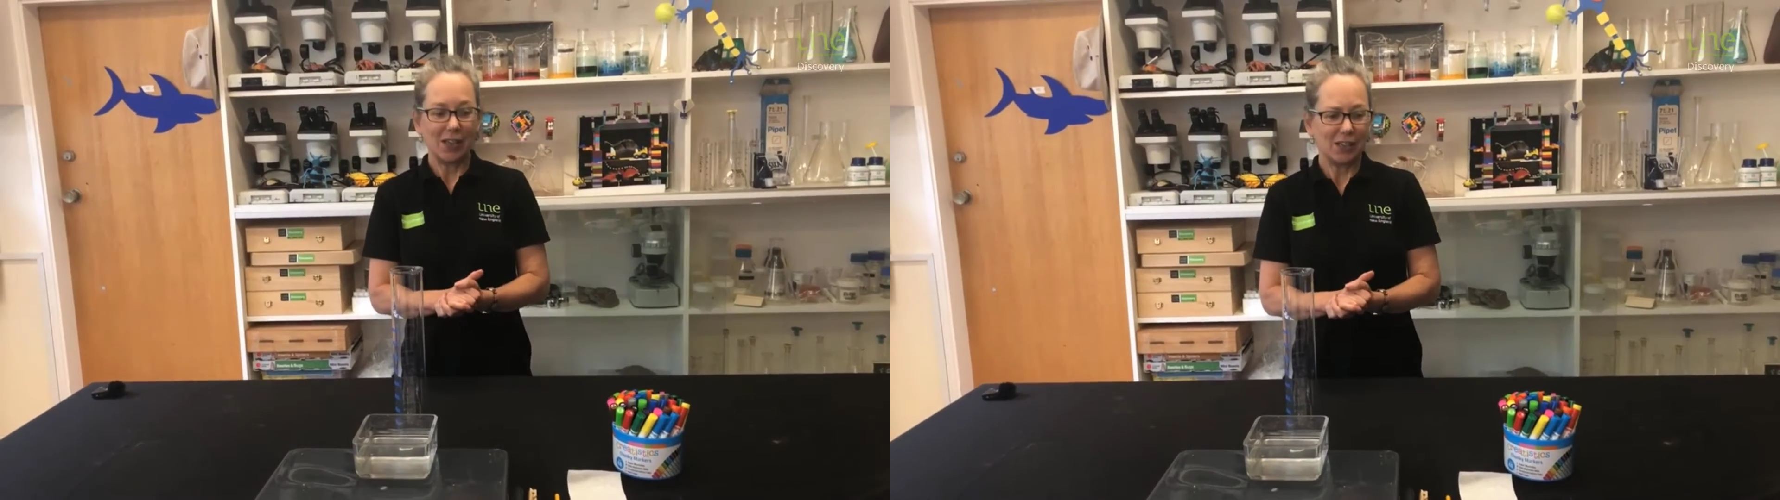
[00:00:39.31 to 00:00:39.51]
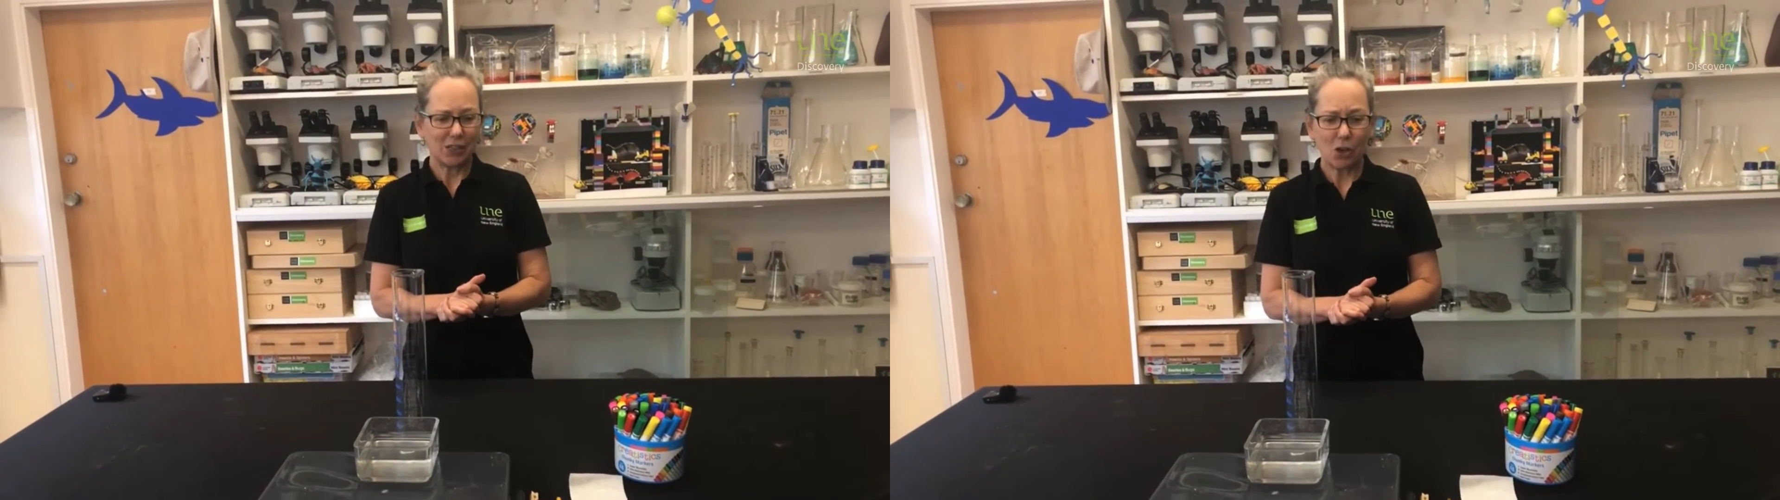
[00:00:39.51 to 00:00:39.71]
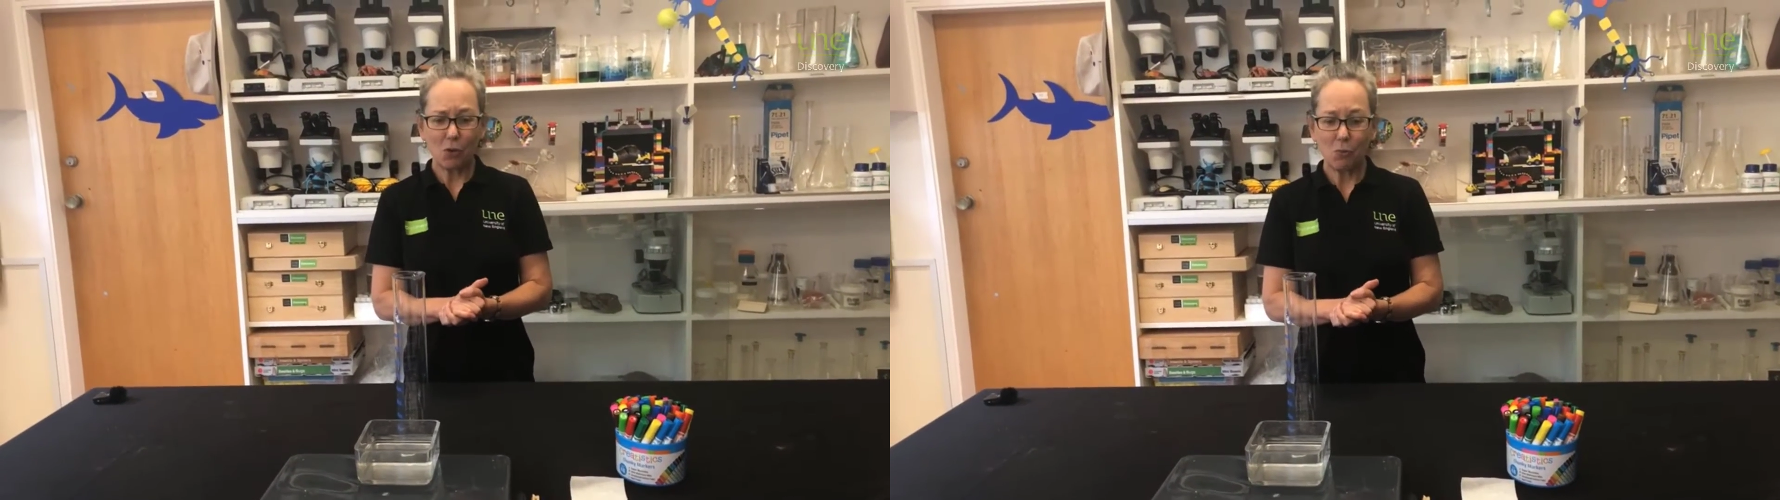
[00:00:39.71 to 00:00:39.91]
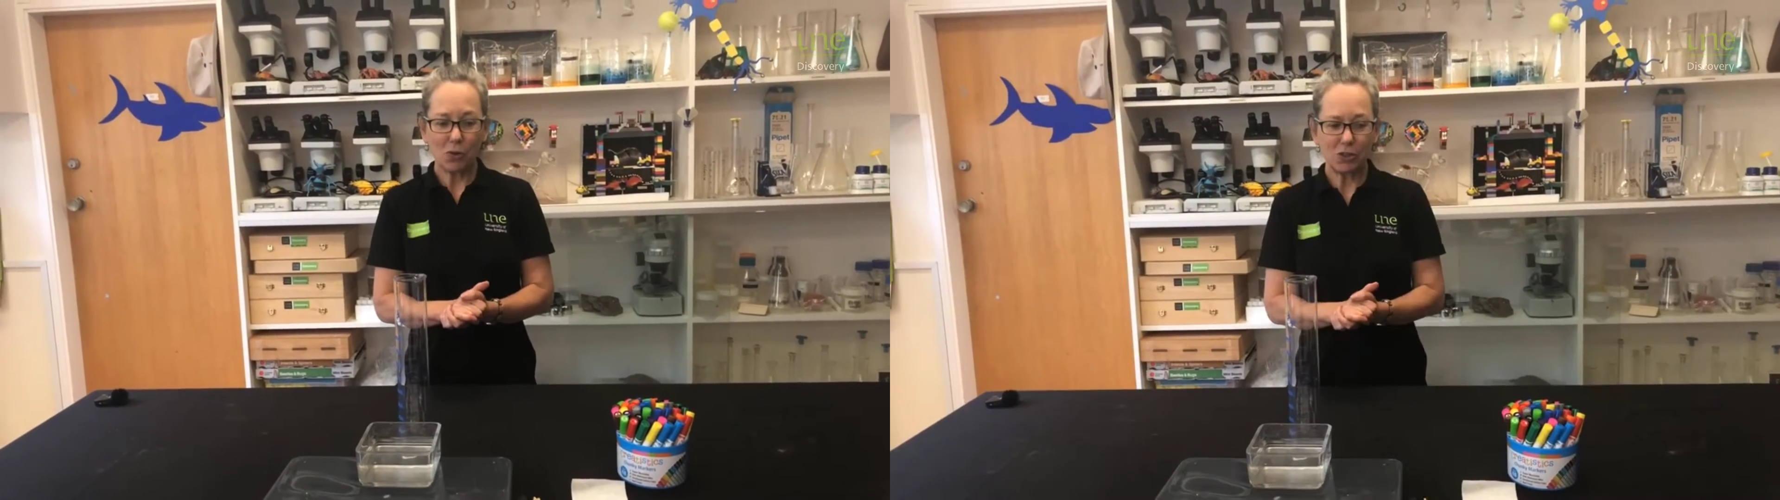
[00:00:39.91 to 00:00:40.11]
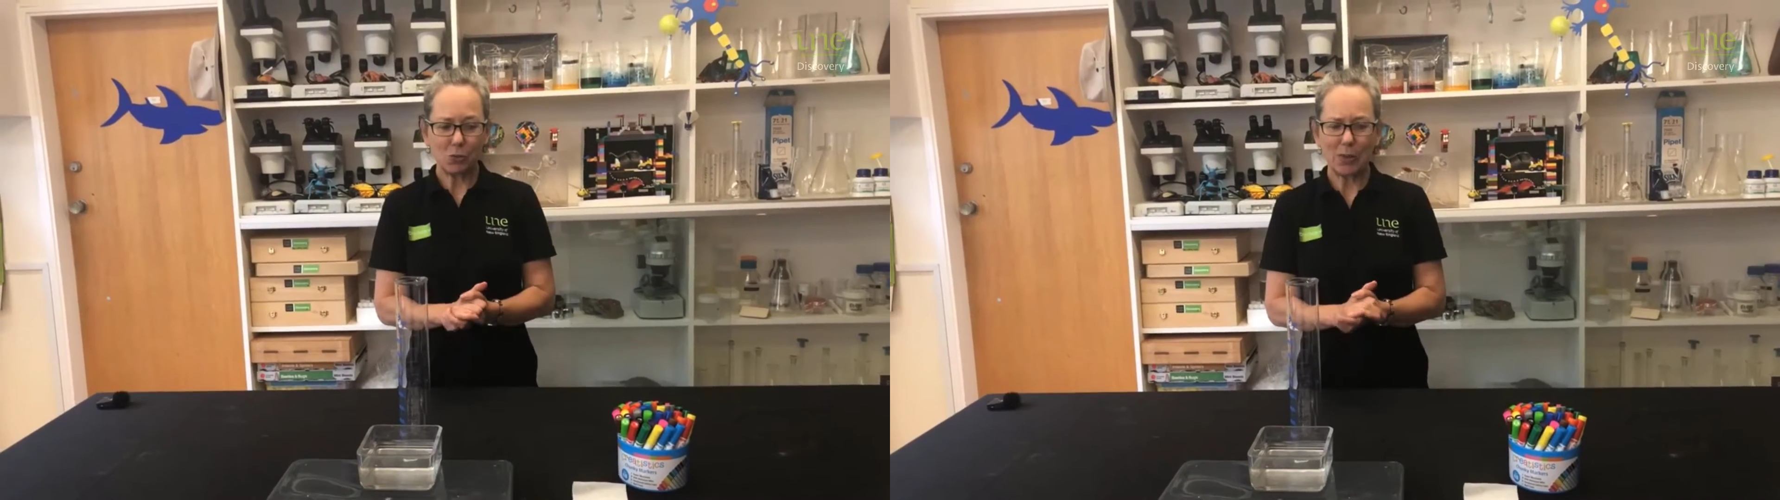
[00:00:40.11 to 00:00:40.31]
So
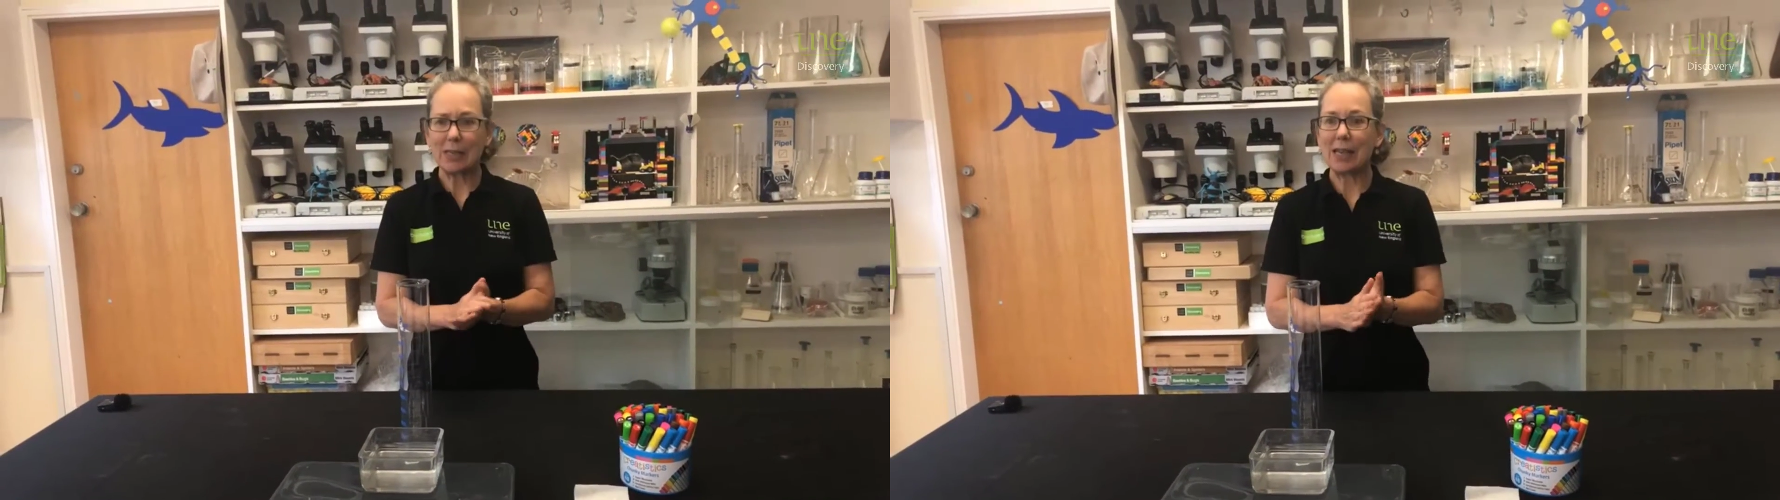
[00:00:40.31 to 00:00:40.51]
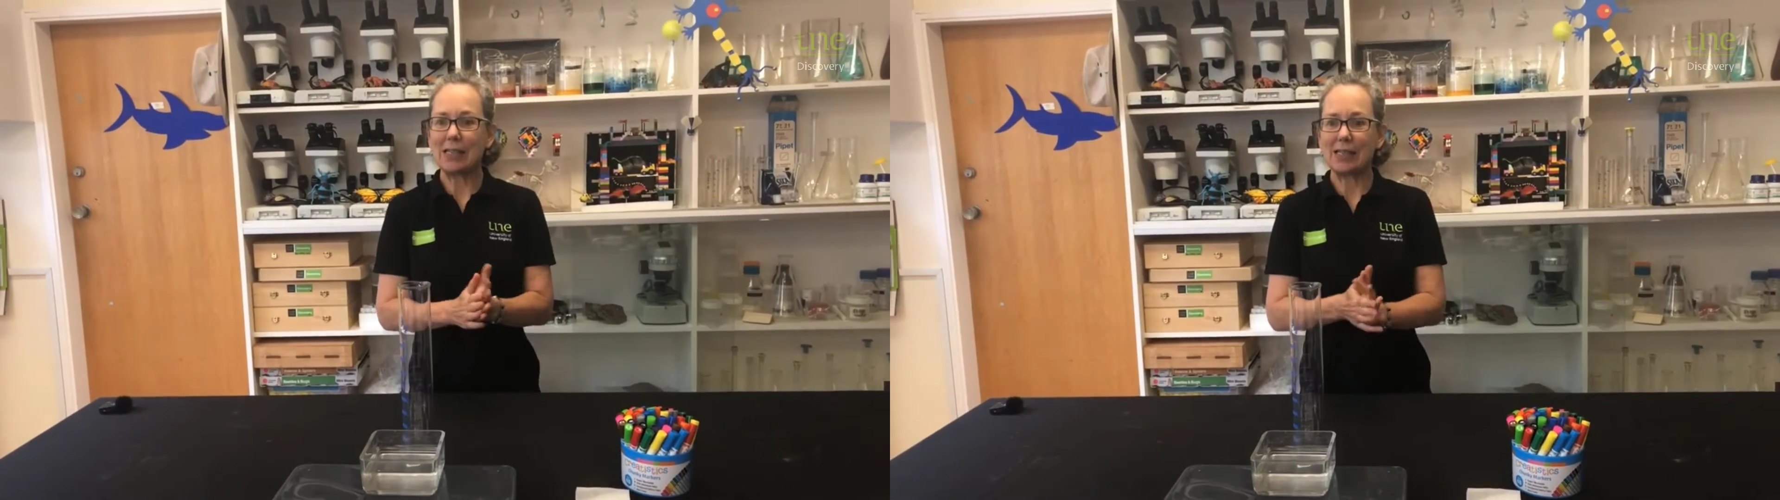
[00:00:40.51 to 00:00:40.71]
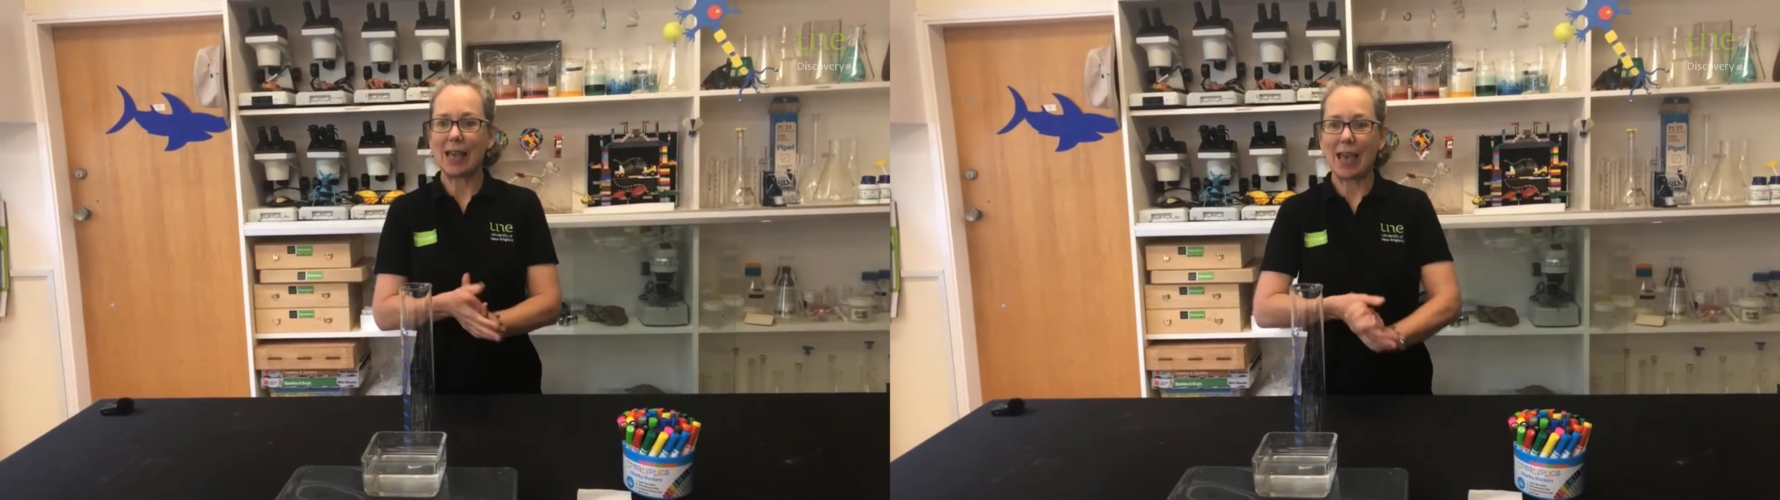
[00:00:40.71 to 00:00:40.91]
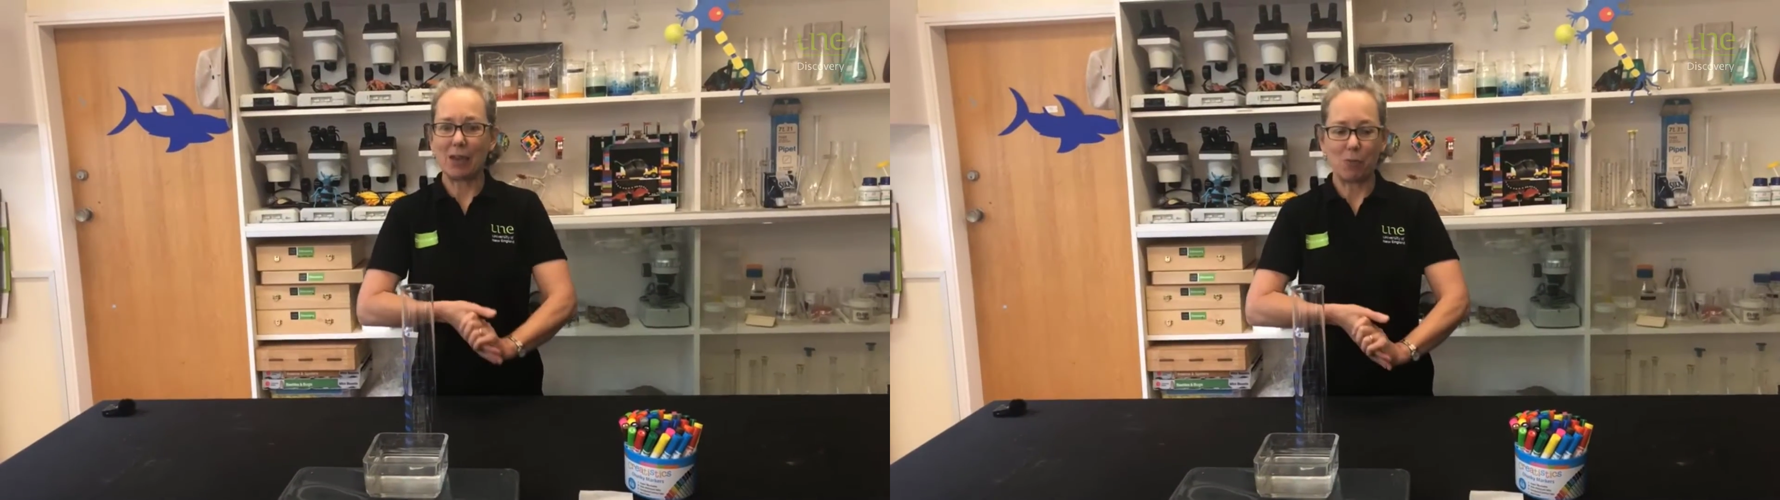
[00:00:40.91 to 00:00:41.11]
what do we need today?